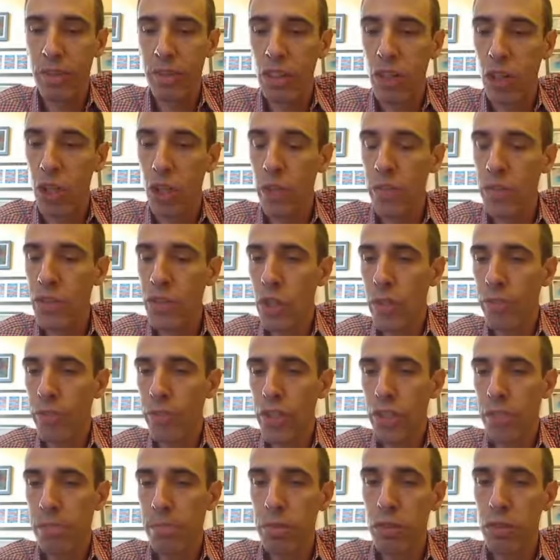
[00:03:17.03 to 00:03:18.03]
Earth's
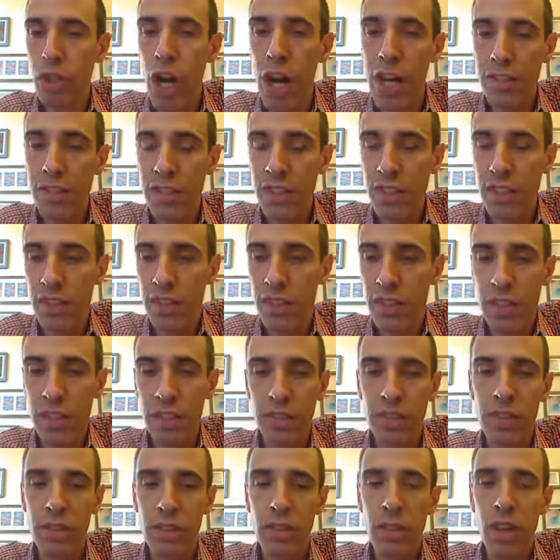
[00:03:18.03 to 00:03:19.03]
surface
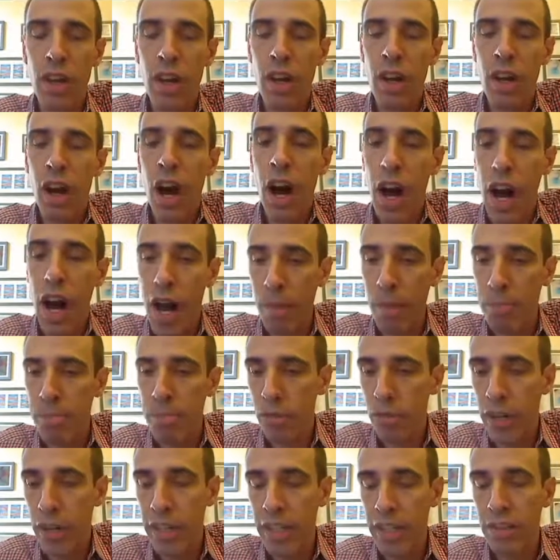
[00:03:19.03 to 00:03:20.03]
processes
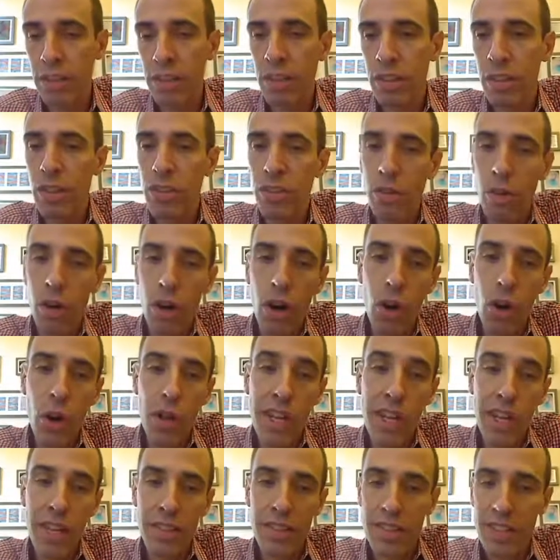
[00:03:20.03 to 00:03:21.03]
operate
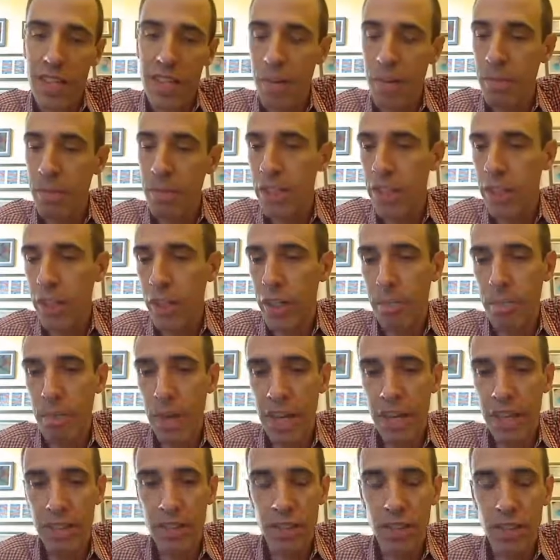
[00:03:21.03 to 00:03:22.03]
in sedimentary
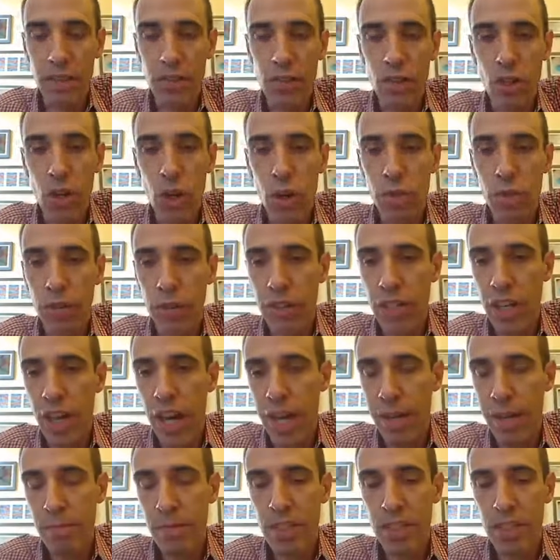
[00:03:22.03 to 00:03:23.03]
basins over
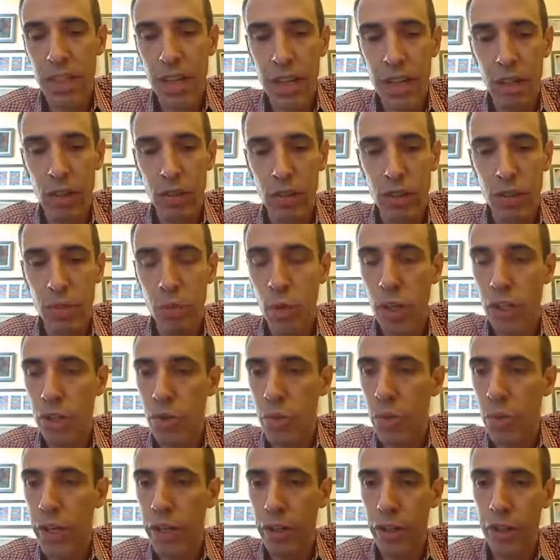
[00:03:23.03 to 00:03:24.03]
timescales in
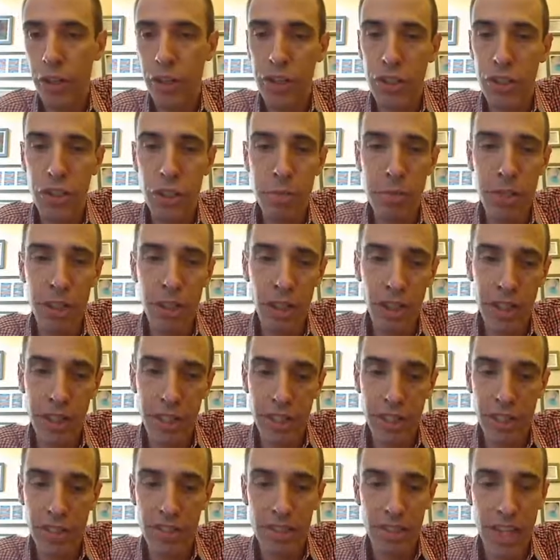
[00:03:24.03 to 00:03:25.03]
which we are
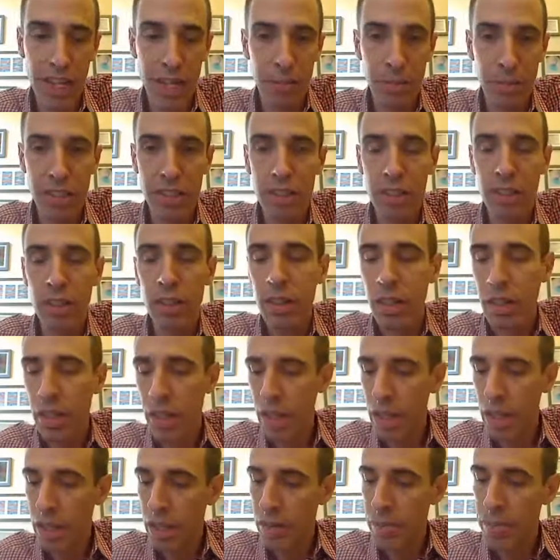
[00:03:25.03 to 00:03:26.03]
accumulating sediments.
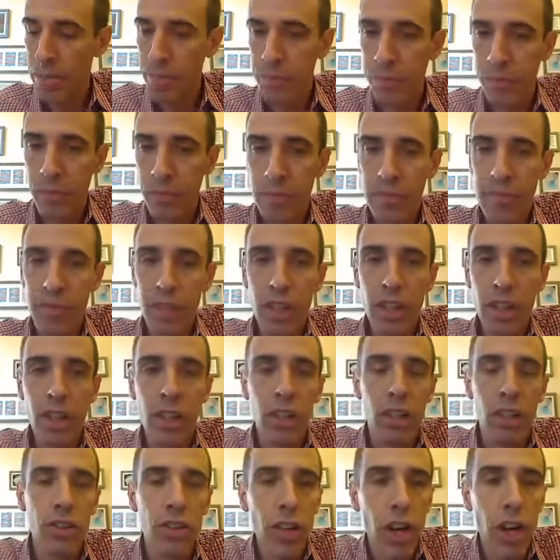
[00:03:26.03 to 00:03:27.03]

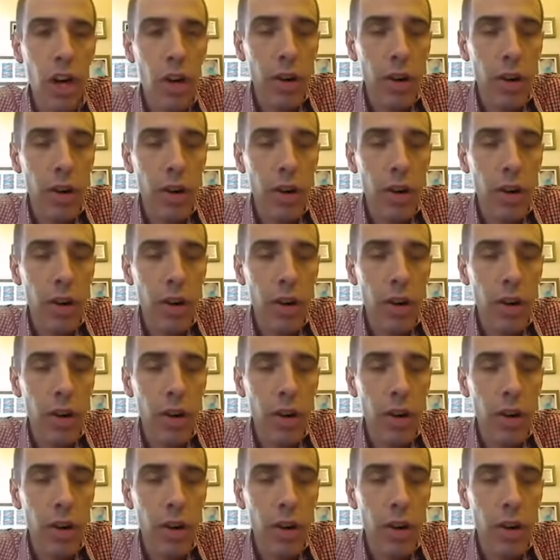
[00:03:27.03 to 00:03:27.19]
So